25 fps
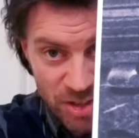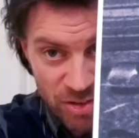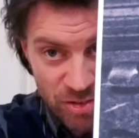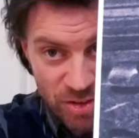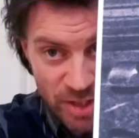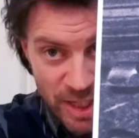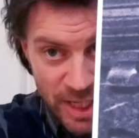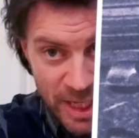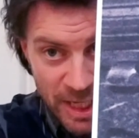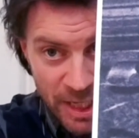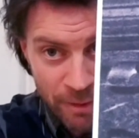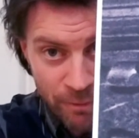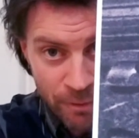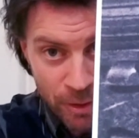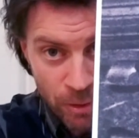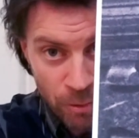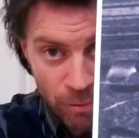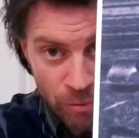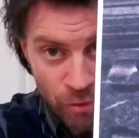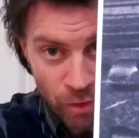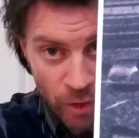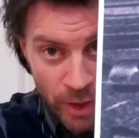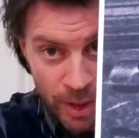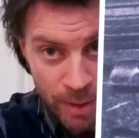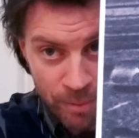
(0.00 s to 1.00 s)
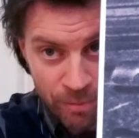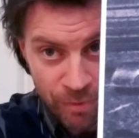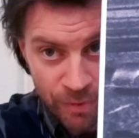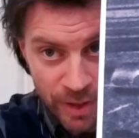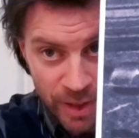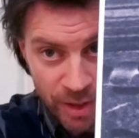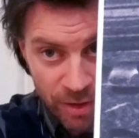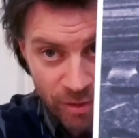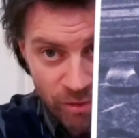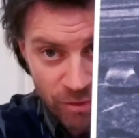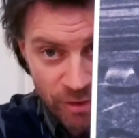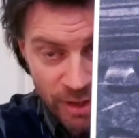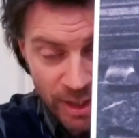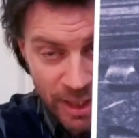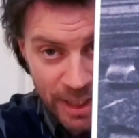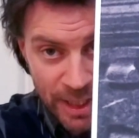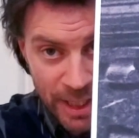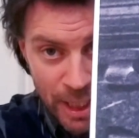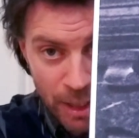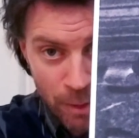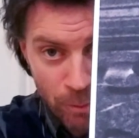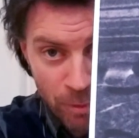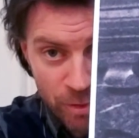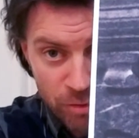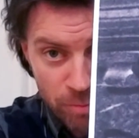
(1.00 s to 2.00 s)
aerial type thing sticking
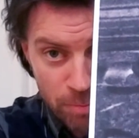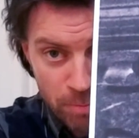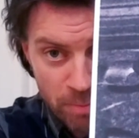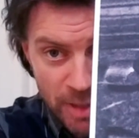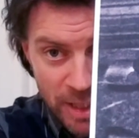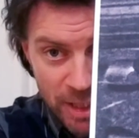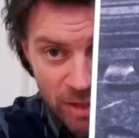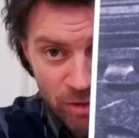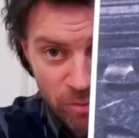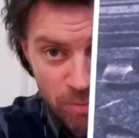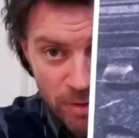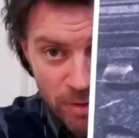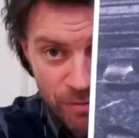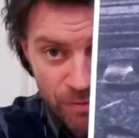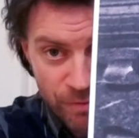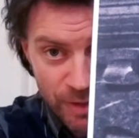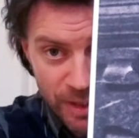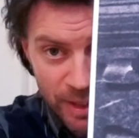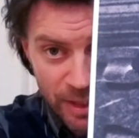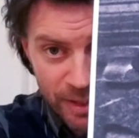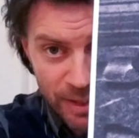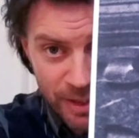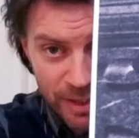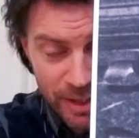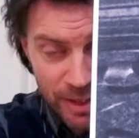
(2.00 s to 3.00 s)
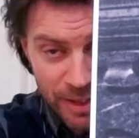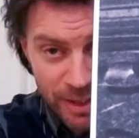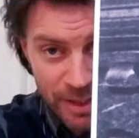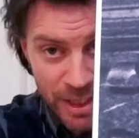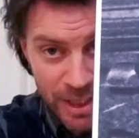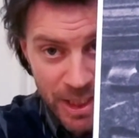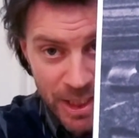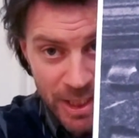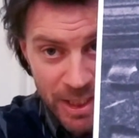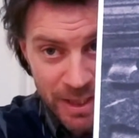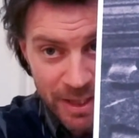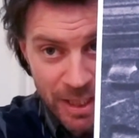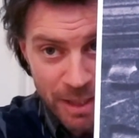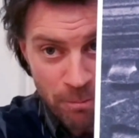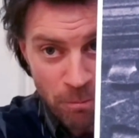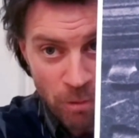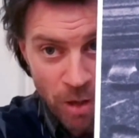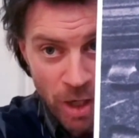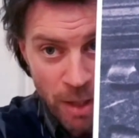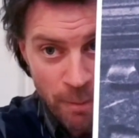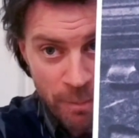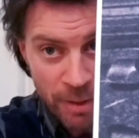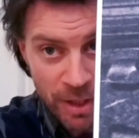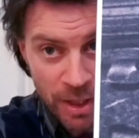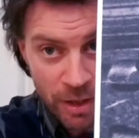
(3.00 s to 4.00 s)
out, which makes me think there might
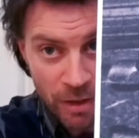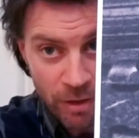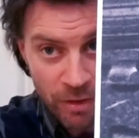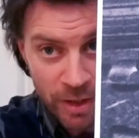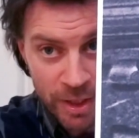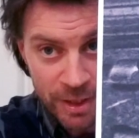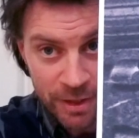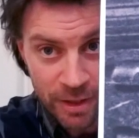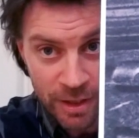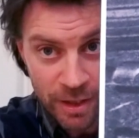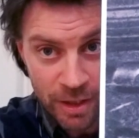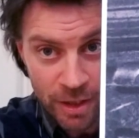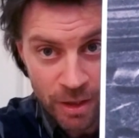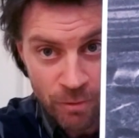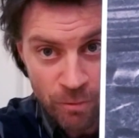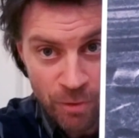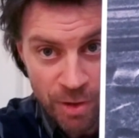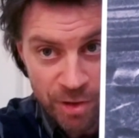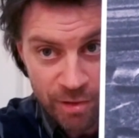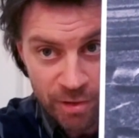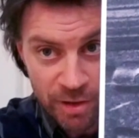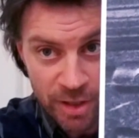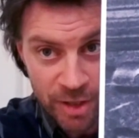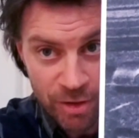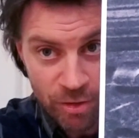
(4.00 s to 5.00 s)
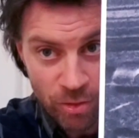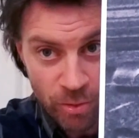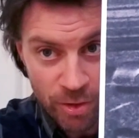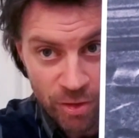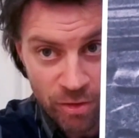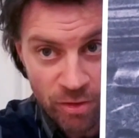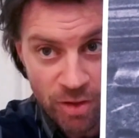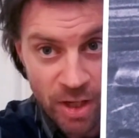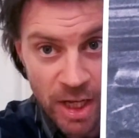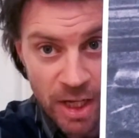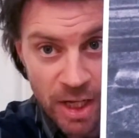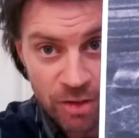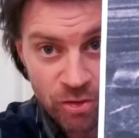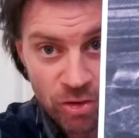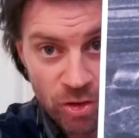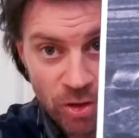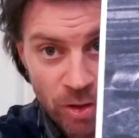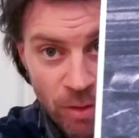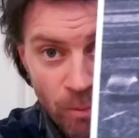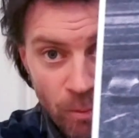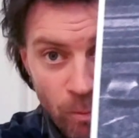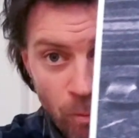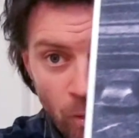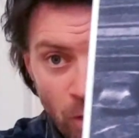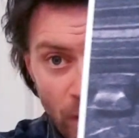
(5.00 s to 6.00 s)
have been an idea originally to attach a
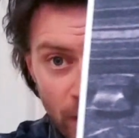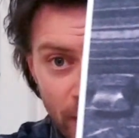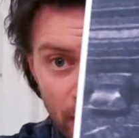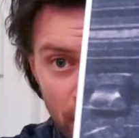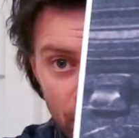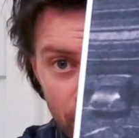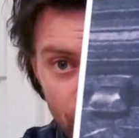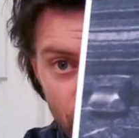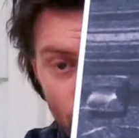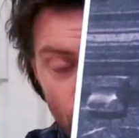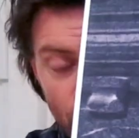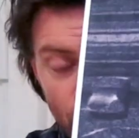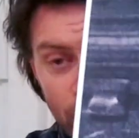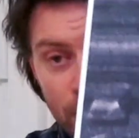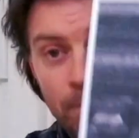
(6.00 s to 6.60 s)
wire to it,